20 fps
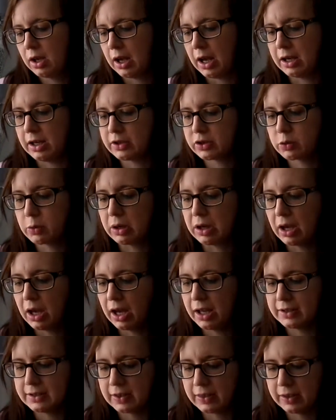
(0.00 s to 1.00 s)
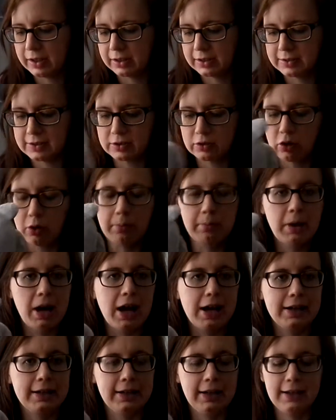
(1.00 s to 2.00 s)
And it's quite a handy thing because it's got
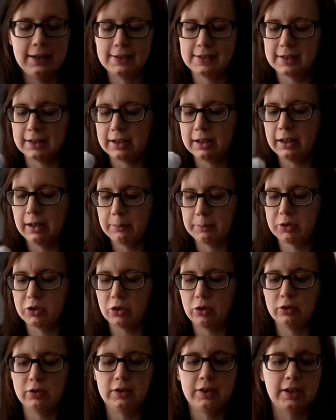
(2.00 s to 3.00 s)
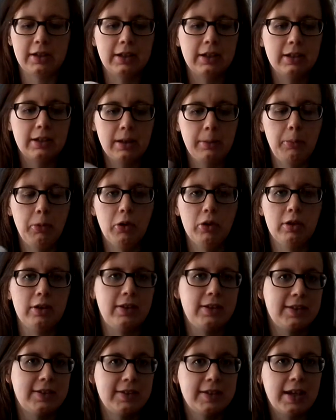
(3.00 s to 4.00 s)
magnets, it clips on, it can clip onto
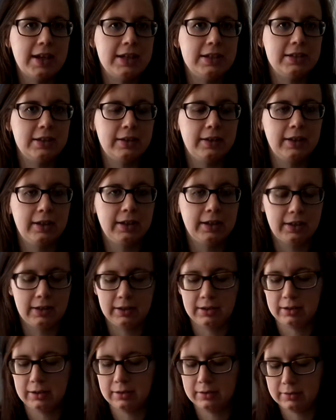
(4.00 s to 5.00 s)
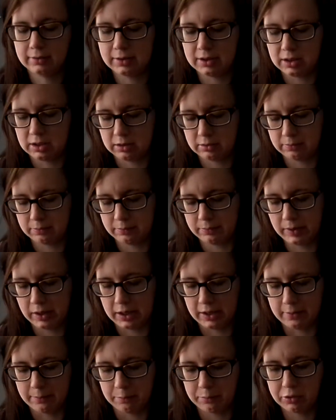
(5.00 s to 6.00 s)
the side of the, the
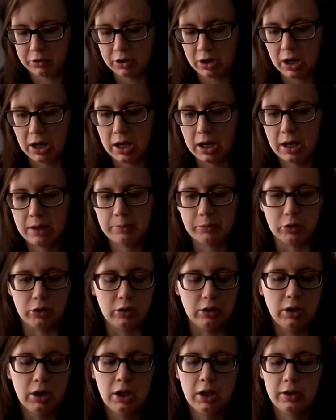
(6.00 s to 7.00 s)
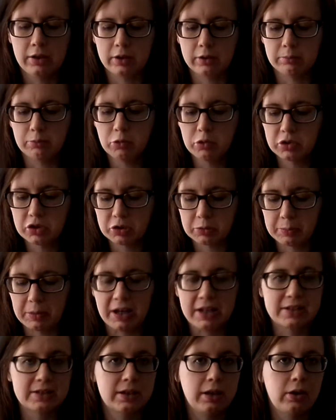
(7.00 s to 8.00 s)
um, pram or the Moses
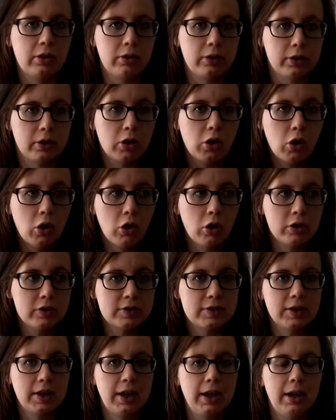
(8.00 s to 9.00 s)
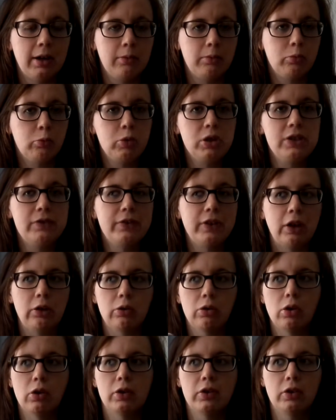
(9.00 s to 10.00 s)
basket or the cot. Um, we've now
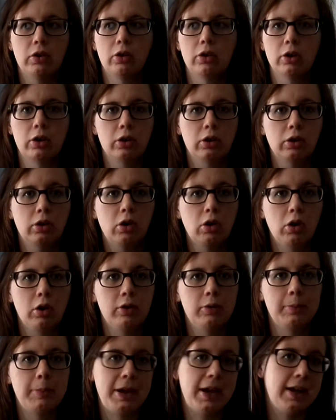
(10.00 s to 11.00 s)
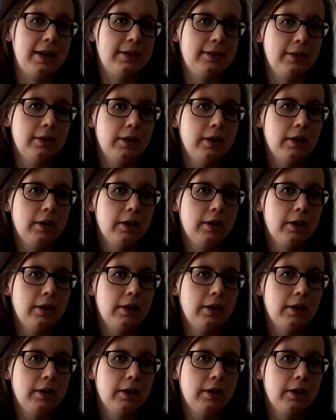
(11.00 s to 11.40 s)
got it on our cot bed.